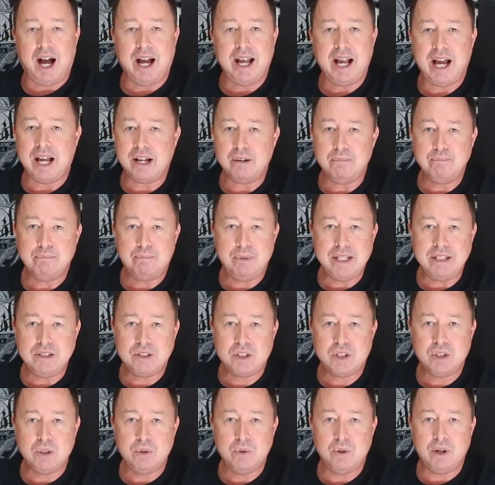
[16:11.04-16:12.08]
I hadn't
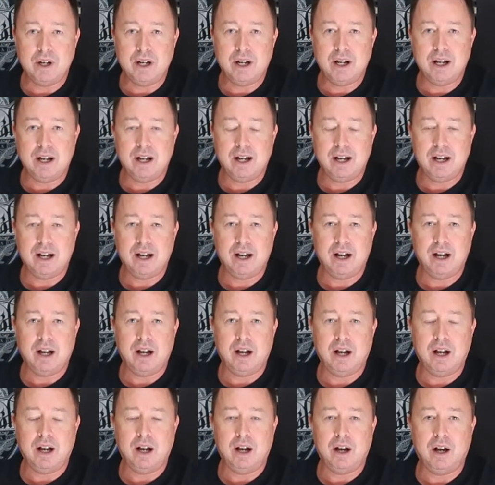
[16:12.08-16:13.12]
been to
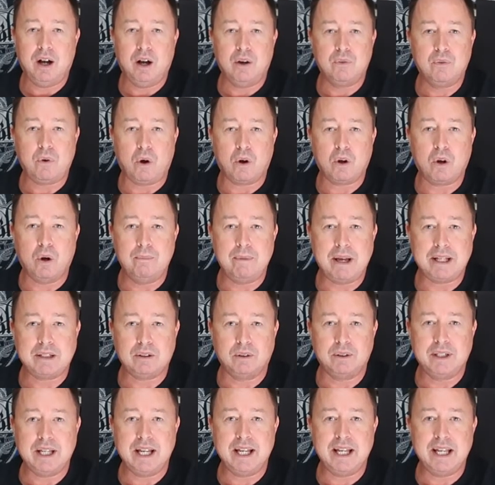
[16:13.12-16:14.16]
a rock or
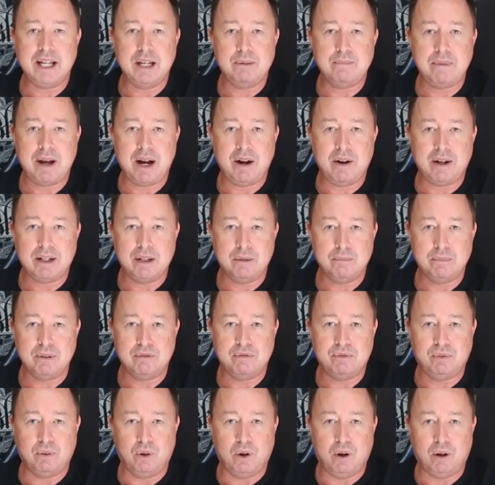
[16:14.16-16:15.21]
metal gig in America
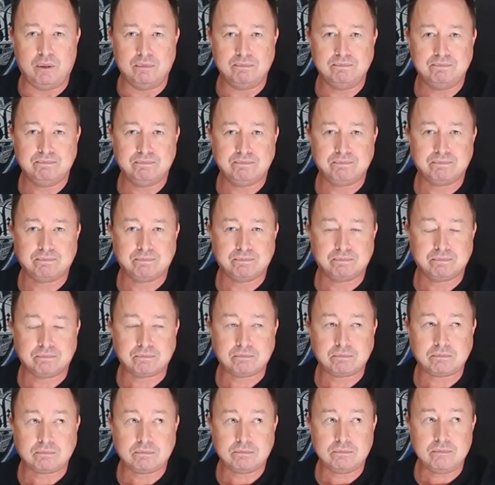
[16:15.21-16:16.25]
before,
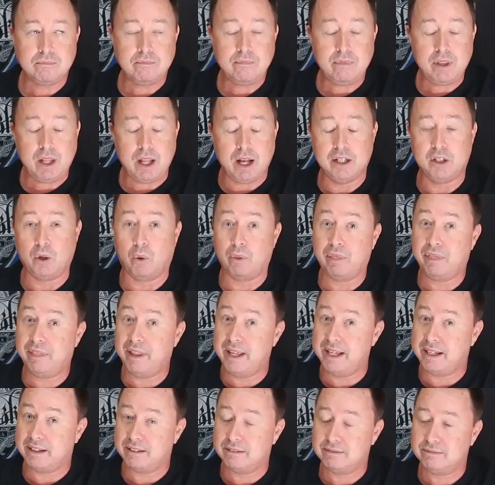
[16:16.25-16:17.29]
I don't
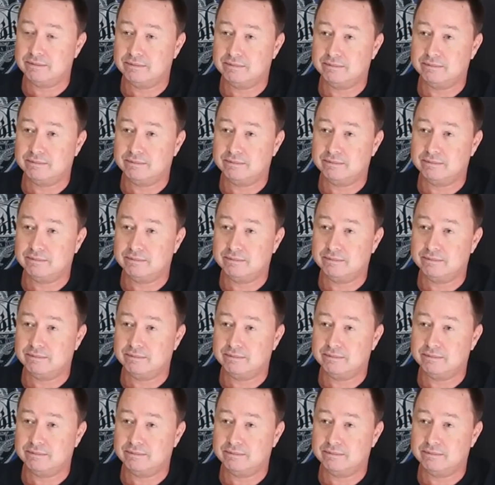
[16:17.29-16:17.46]
think.